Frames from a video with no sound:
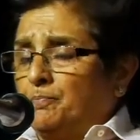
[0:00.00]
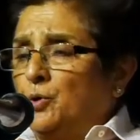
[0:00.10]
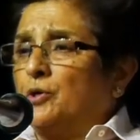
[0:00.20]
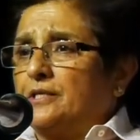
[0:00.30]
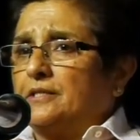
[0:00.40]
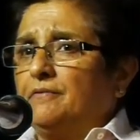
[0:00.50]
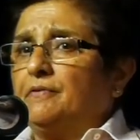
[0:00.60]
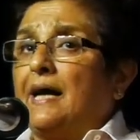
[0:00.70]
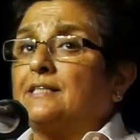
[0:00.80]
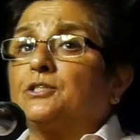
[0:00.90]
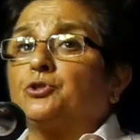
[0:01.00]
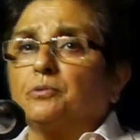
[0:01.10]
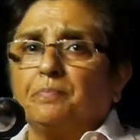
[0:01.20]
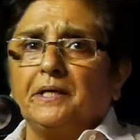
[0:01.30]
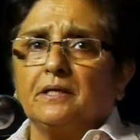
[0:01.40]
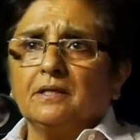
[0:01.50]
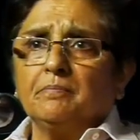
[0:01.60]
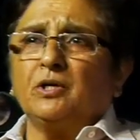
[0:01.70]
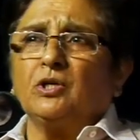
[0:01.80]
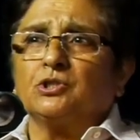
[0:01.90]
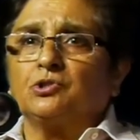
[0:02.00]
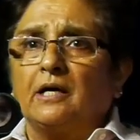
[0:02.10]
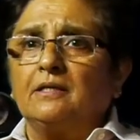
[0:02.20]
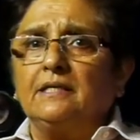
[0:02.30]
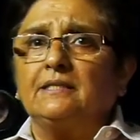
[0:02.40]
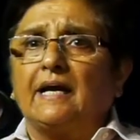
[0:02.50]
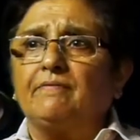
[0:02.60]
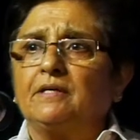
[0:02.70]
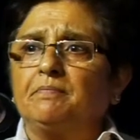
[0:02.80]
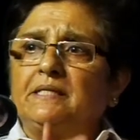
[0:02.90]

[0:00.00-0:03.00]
punitive as it should be, because drunken driving